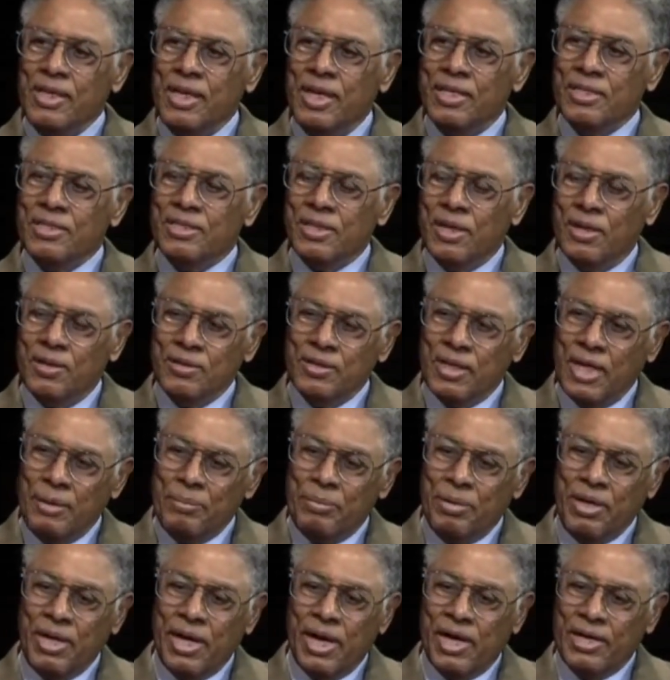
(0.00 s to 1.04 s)
And so they
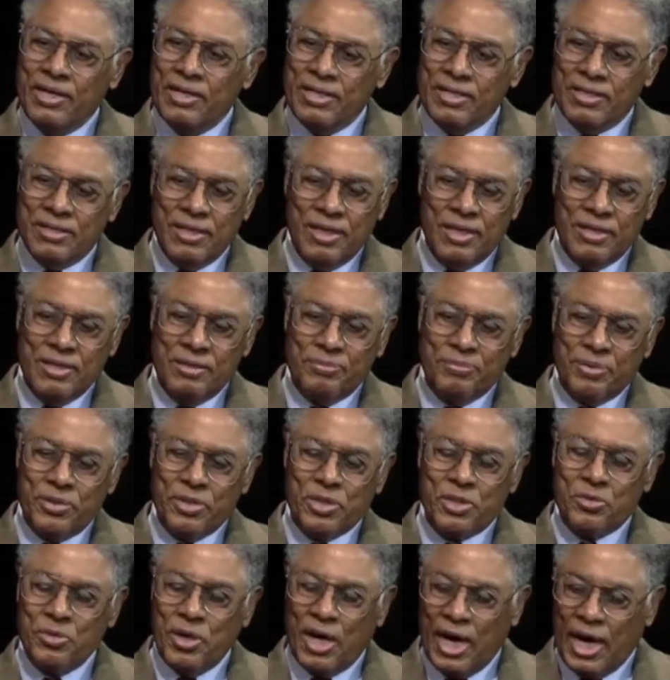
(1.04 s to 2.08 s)
began to
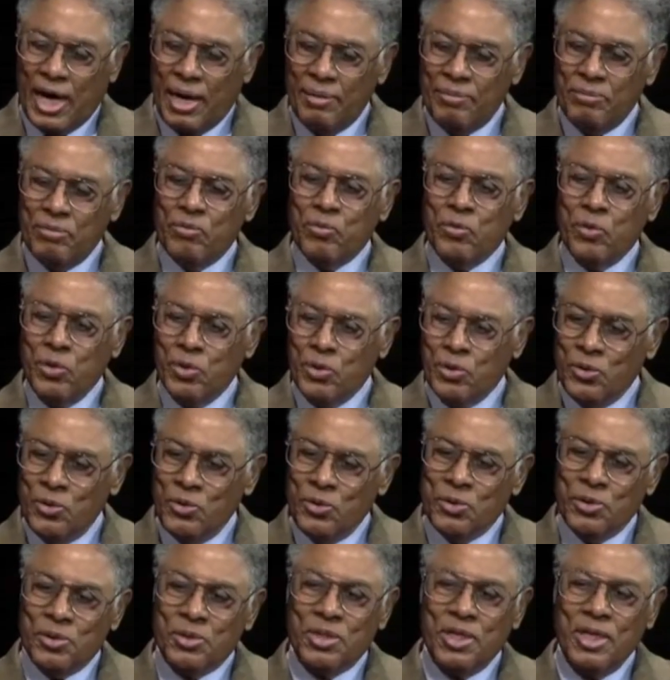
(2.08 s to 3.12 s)
prescribe
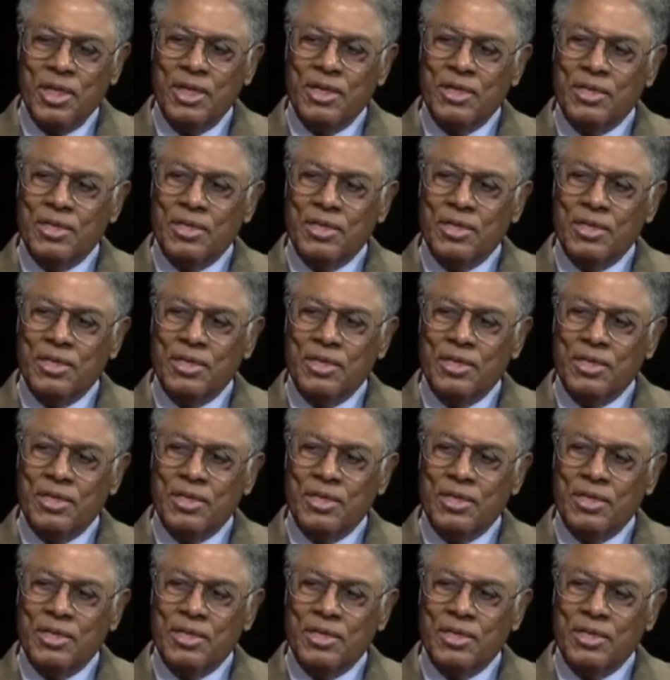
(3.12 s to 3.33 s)
rules.